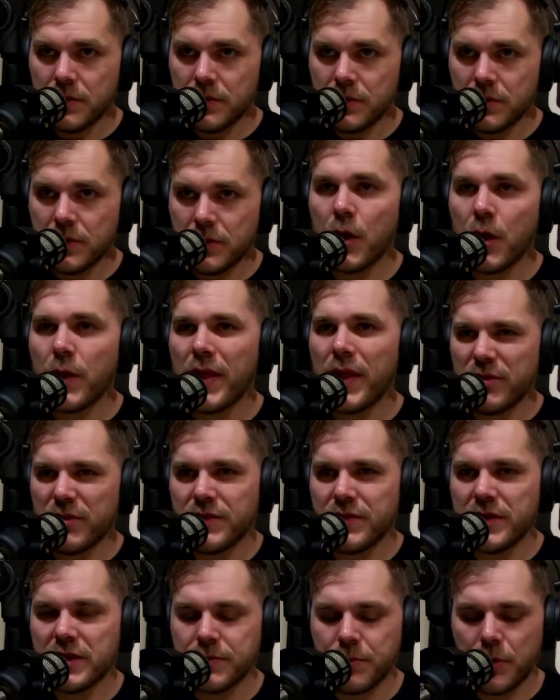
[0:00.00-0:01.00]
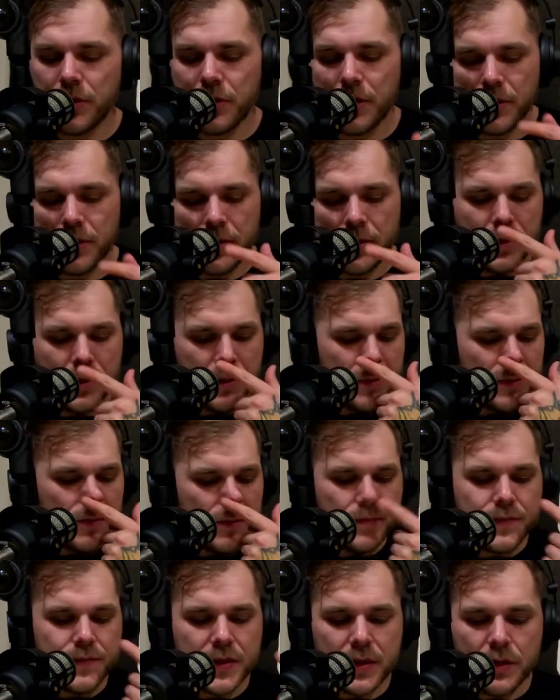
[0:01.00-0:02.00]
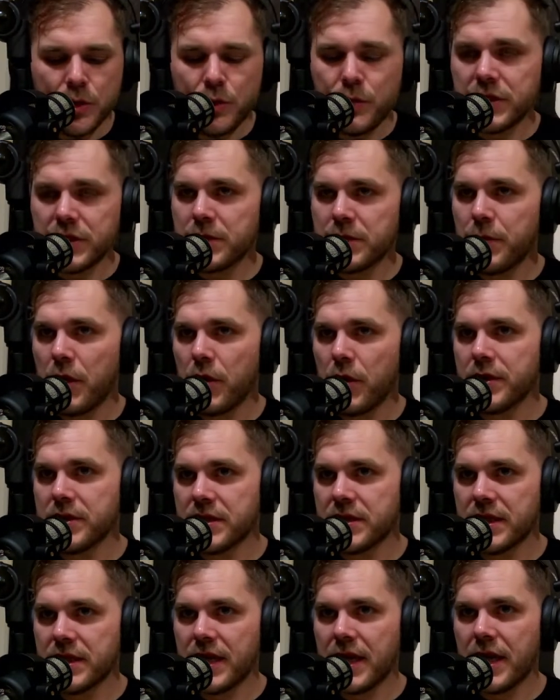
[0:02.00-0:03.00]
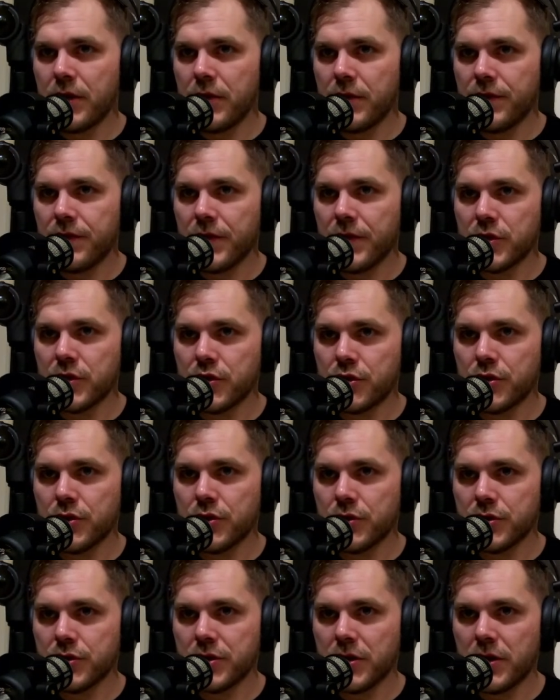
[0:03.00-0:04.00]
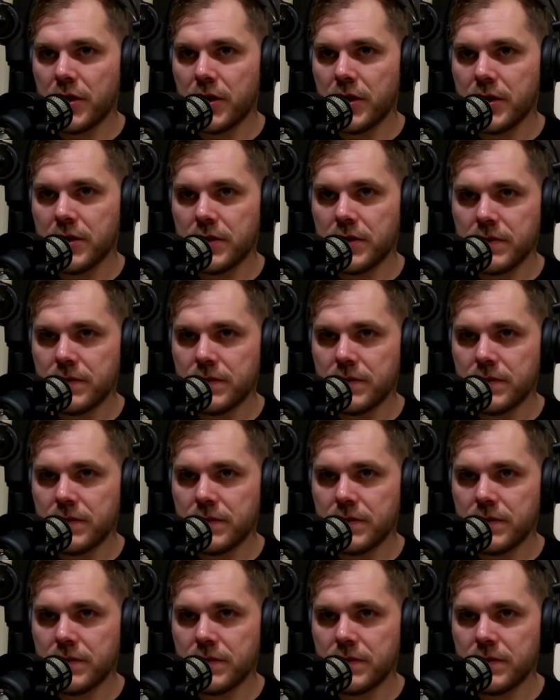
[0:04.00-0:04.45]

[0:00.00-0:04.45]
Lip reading: No, that was Vince Murdoch. Louis Smolka is the guy who fought Sugar Sean and